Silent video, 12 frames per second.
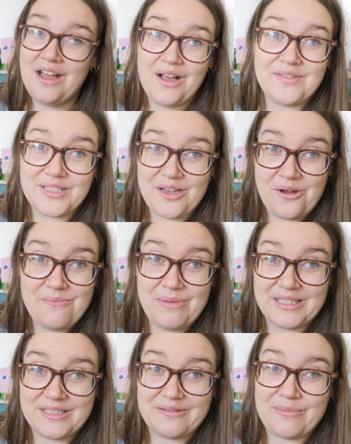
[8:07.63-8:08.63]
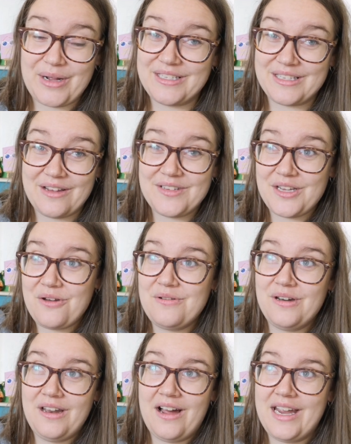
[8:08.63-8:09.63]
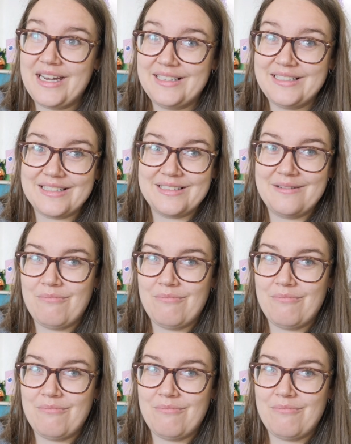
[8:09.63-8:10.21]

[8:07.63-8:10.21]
I've sewn Butterick patterns. I've sewn lined